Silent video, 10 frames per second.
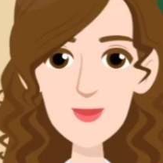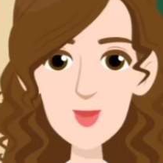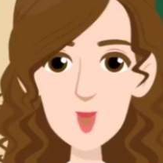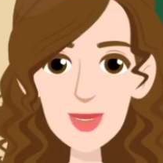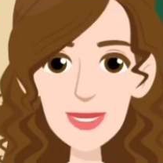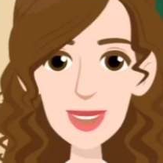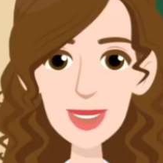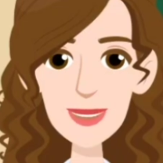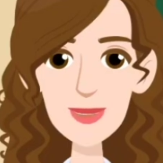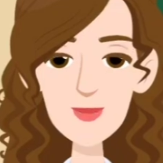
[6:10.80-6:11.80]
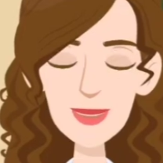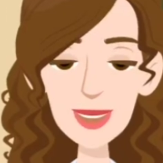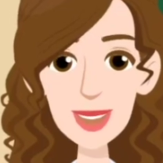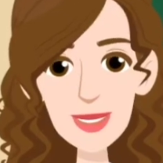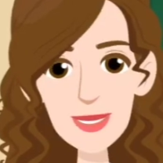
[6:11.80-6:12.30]
Welcome.
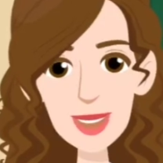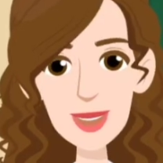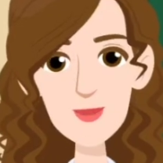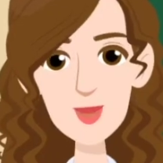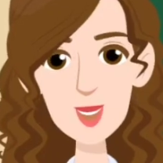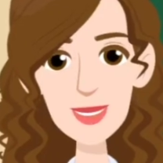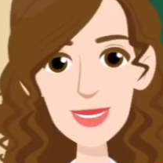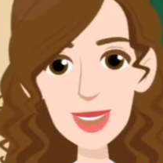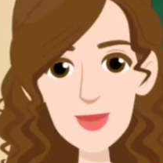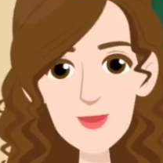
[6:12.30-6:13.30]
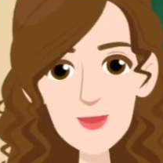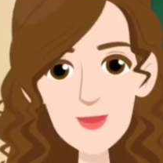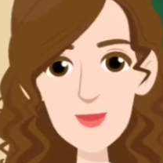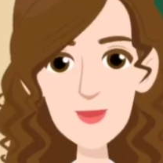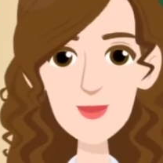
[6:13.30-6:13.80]
In this video, we'll explore
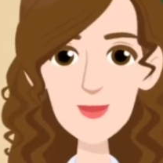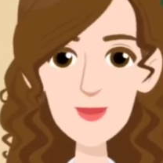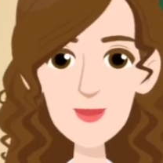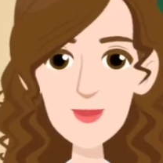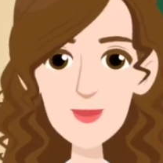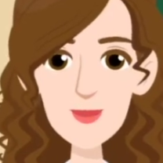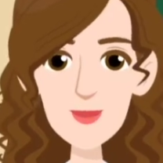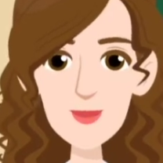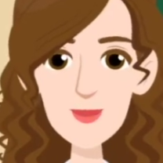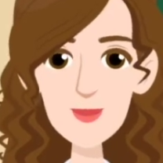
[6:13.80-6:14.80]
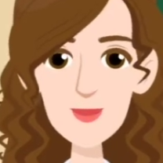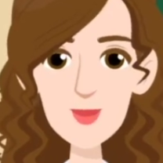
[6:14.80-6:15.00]
requirement modeling,